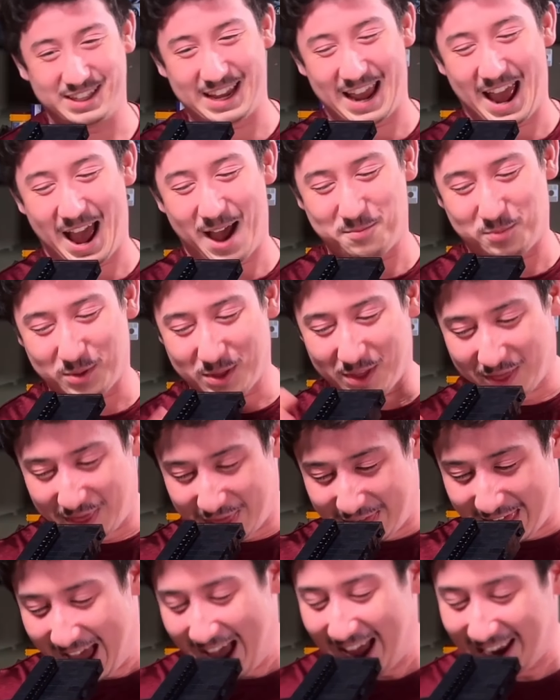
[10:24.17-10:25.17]
to the app.
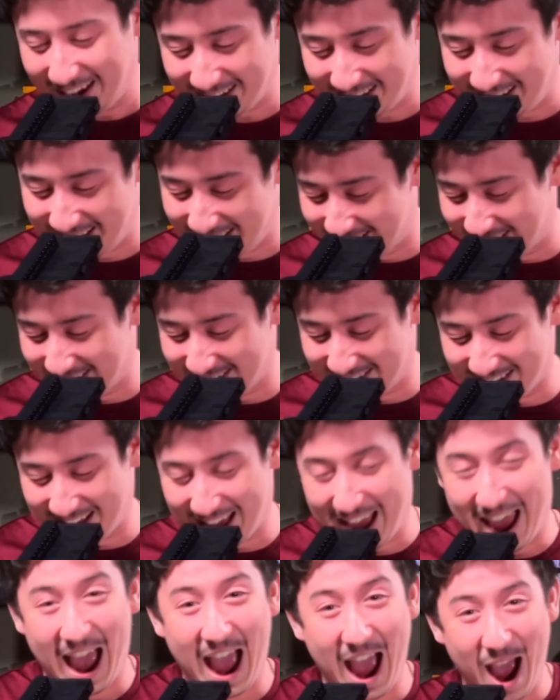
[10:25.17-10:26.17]
That
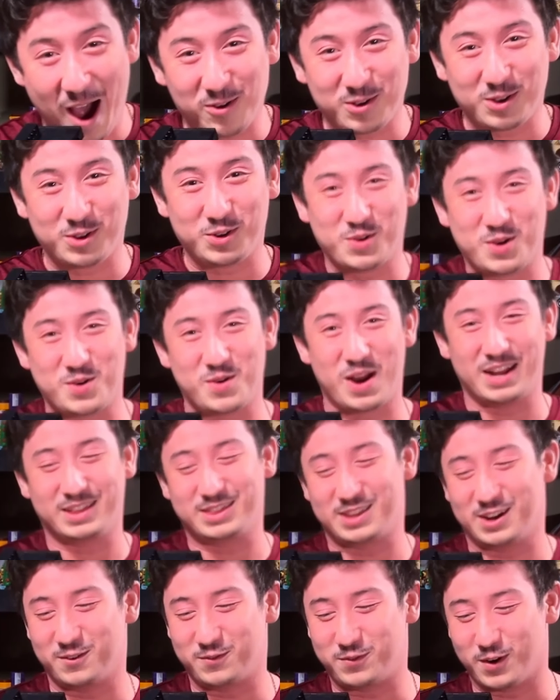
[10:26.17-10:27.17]
is how you do it
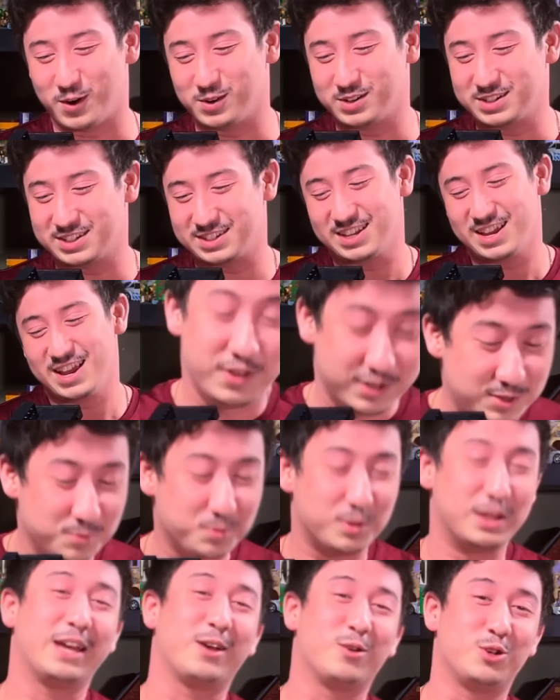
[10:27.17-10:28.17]
right there, folks. This
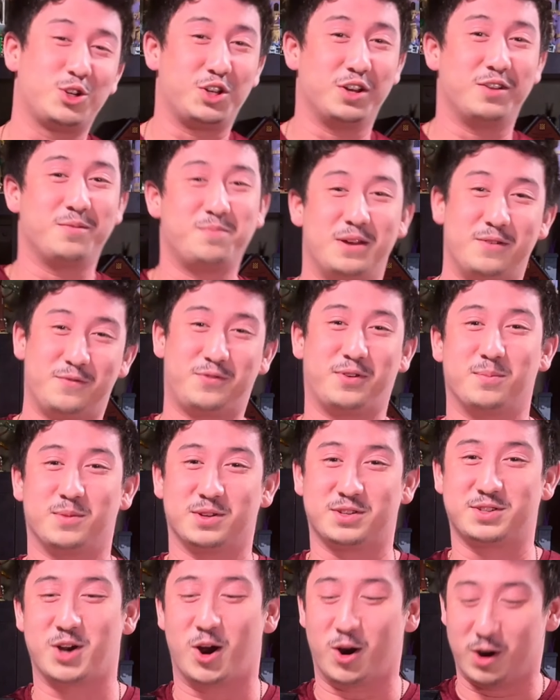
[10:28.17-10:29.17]
is what Lego should have been
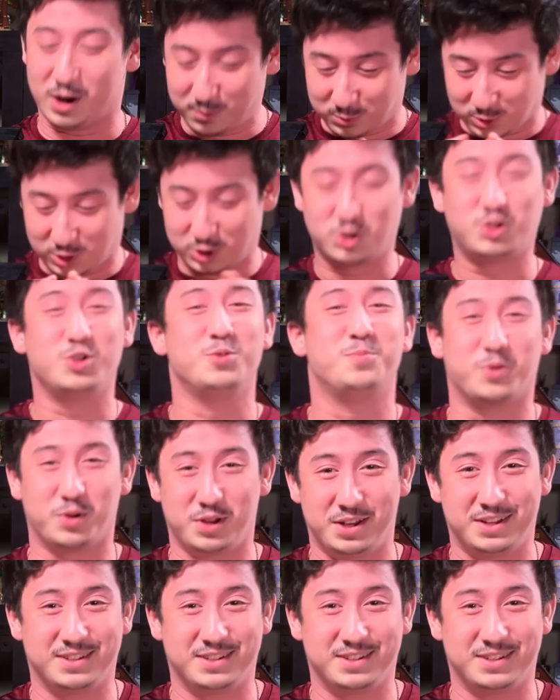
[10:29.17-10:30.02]
from the start. It was super